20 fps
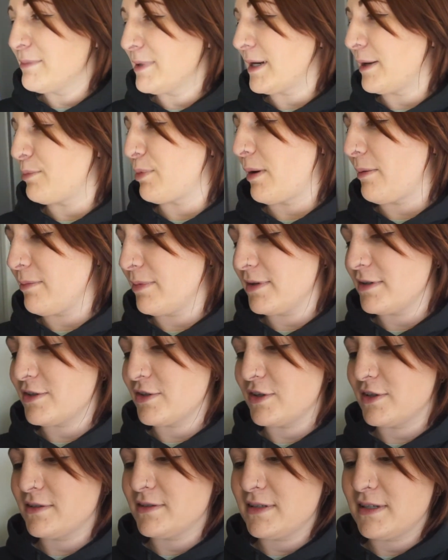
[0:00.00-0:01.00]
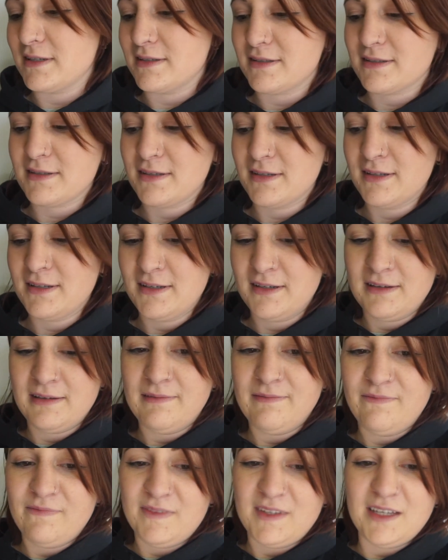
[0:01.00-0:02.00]
but I probably should because
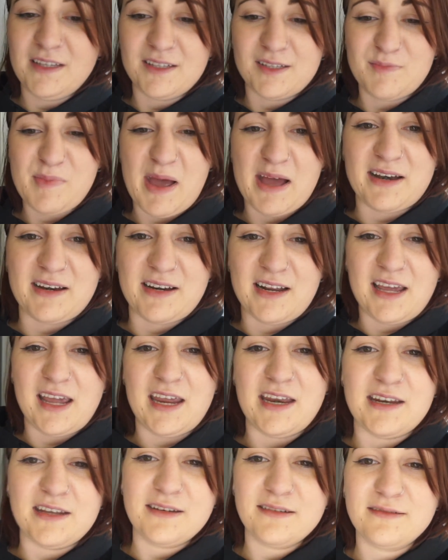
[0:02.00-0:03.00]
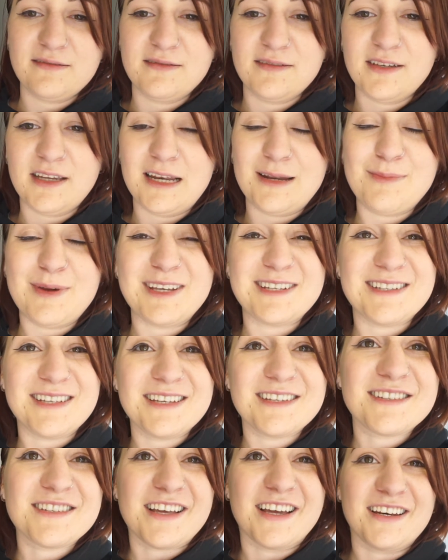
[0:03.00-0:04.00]
it looks bad and I hate it. And it makes the
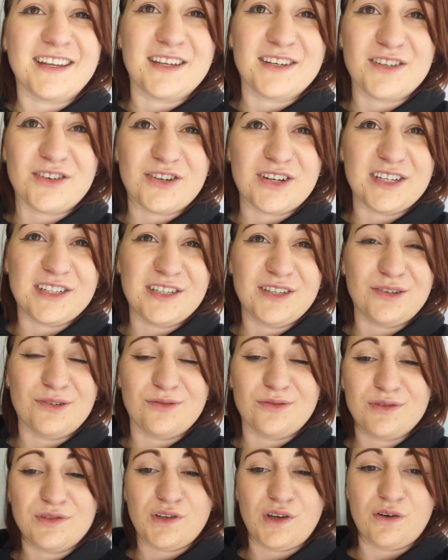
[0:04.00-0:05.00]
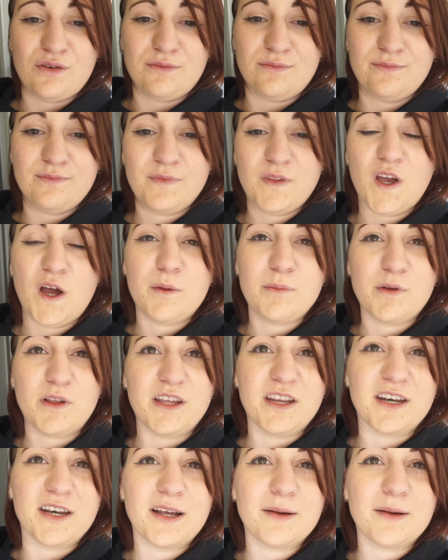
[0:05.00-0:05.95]
inside get dirty too. So I'll clean it